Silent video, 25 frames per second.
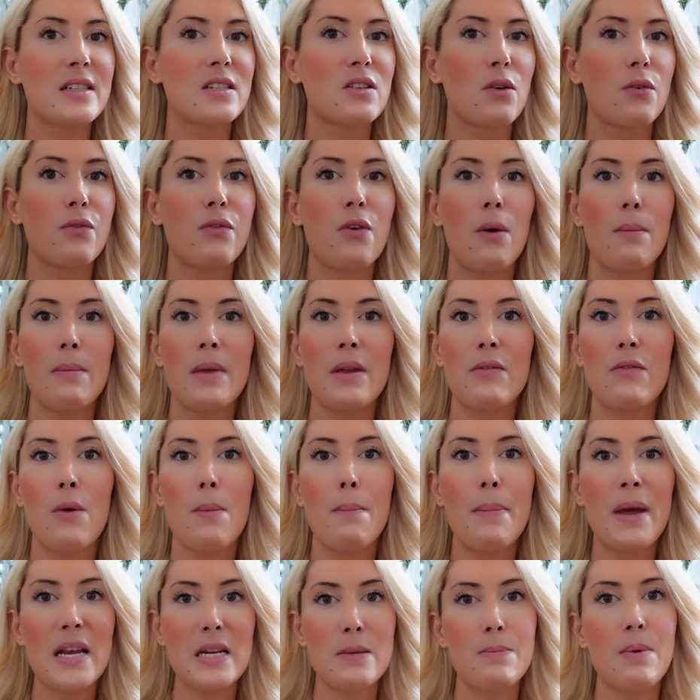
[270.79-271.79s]
So for me, the
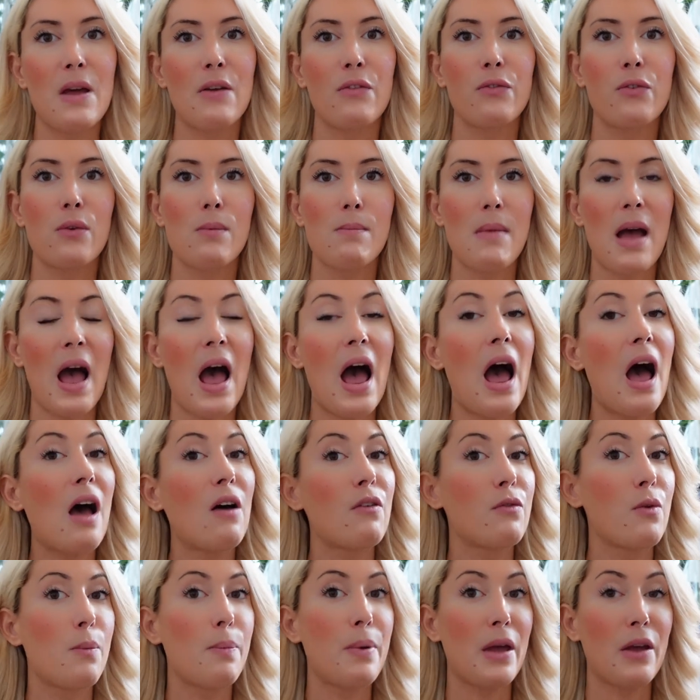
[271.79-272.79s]
best perfume
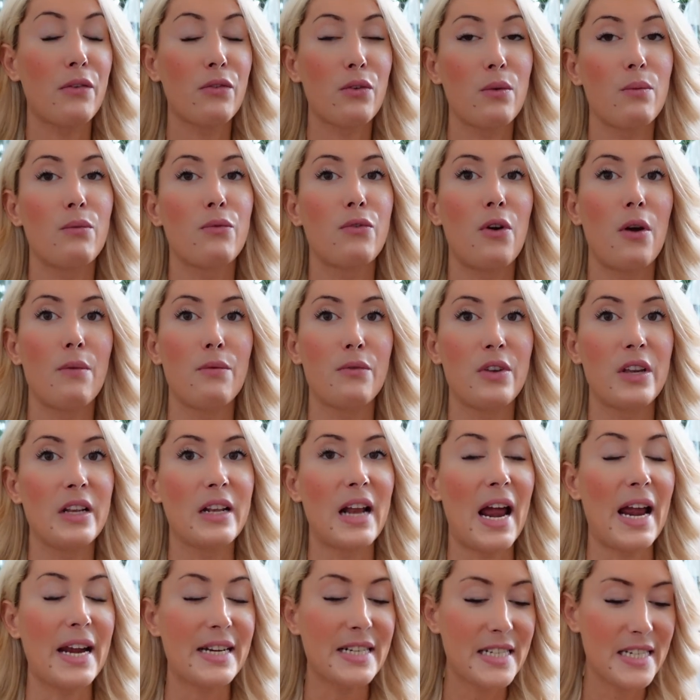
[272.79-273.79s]
are the perfume from the
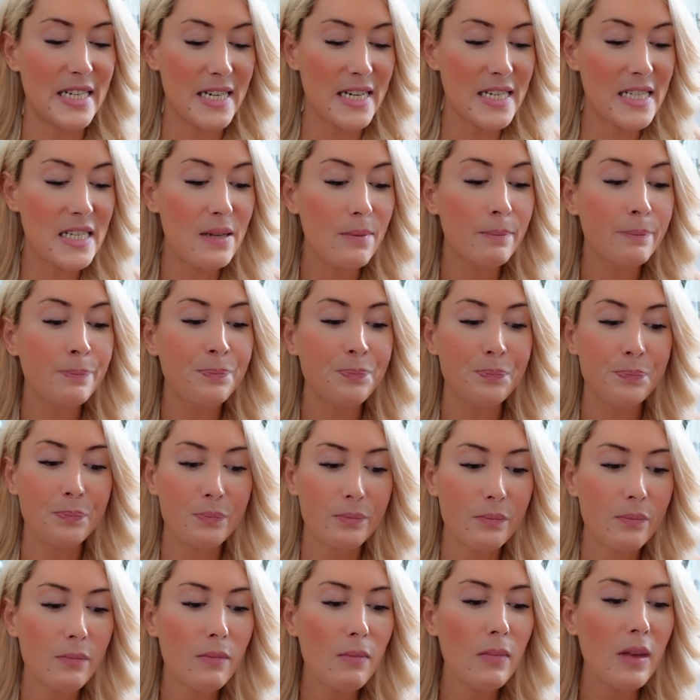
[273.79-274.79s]
90s
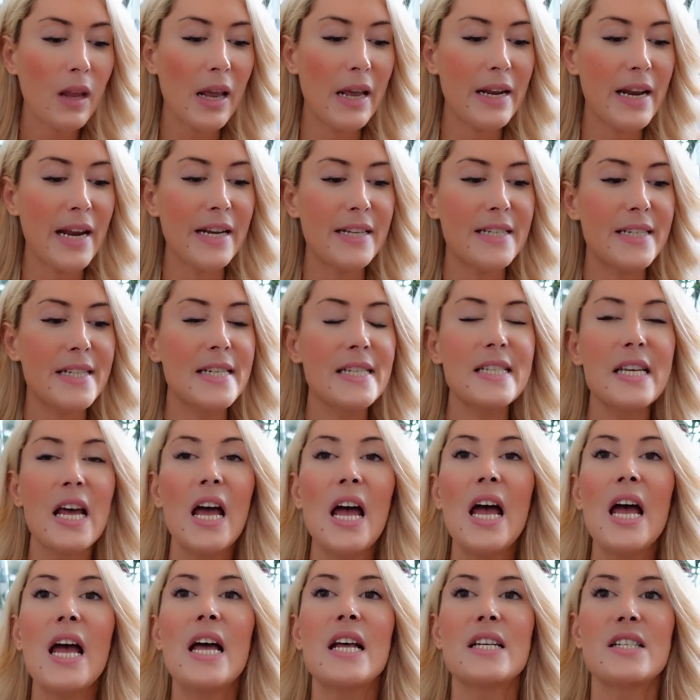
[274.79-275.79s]
and 80s.
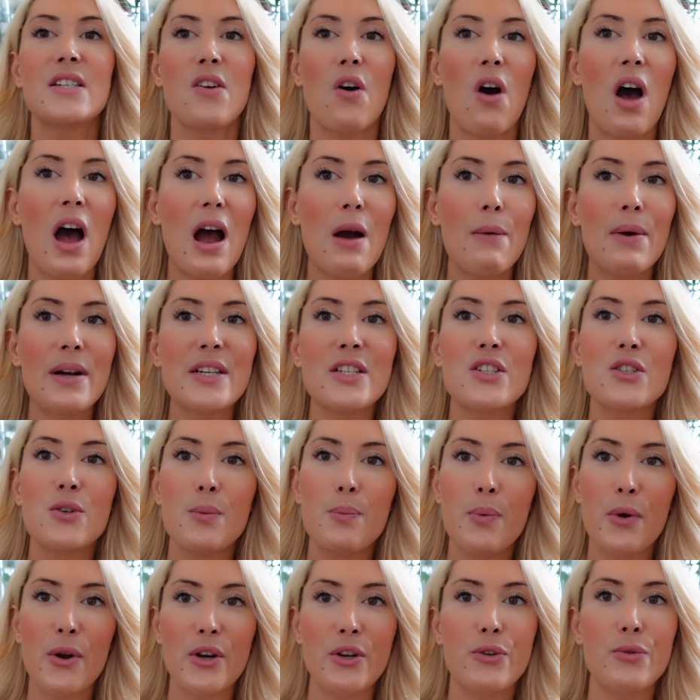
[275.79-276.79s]
So I was
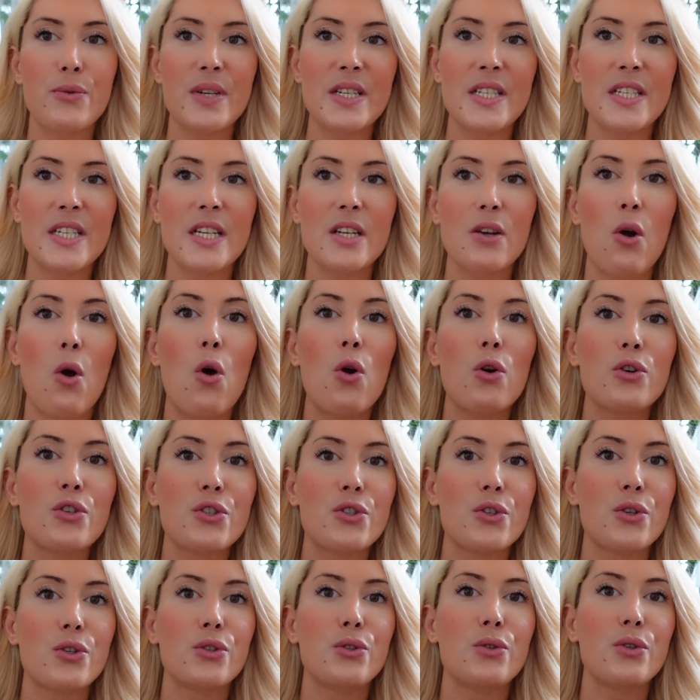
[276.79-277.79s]
super interested
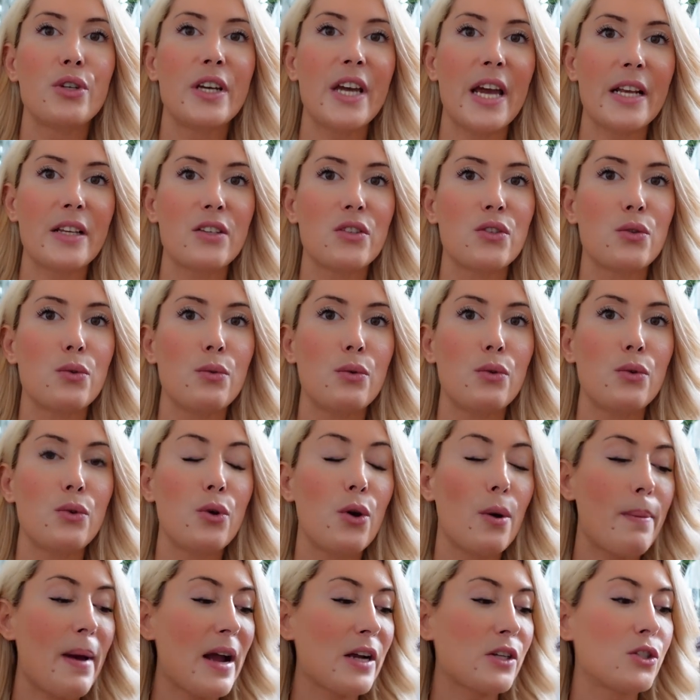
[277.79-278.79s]
also to get to
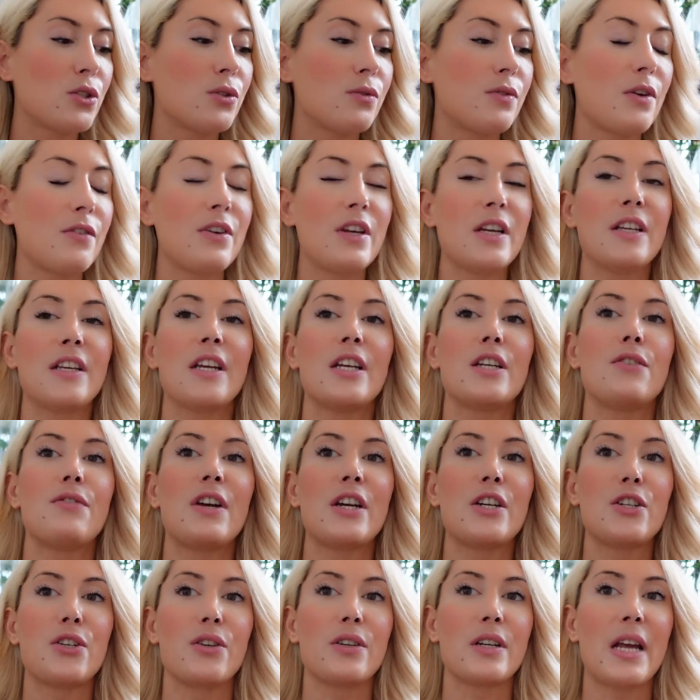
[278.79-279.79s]
go back to the vintage
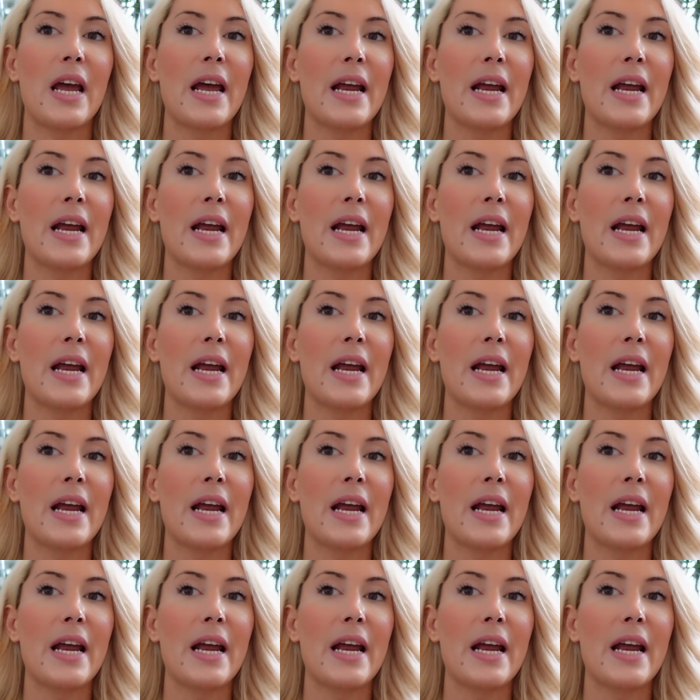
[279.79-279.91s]
version.